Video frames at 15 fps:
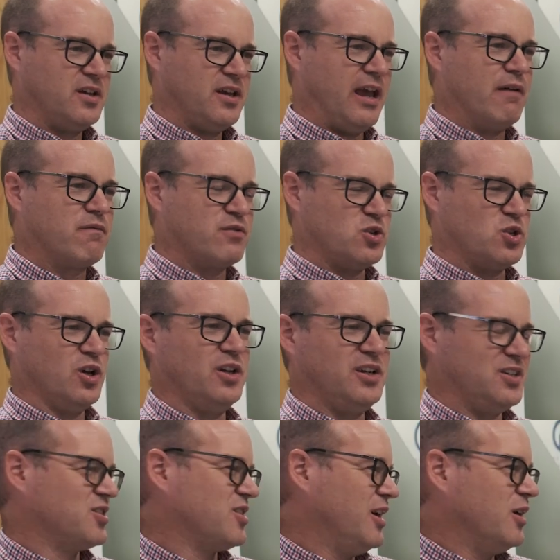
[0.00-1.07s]
every journey
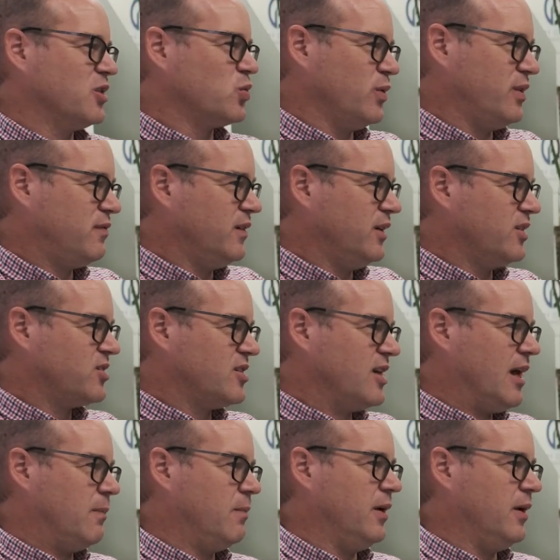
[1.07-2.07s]
starts with a first step,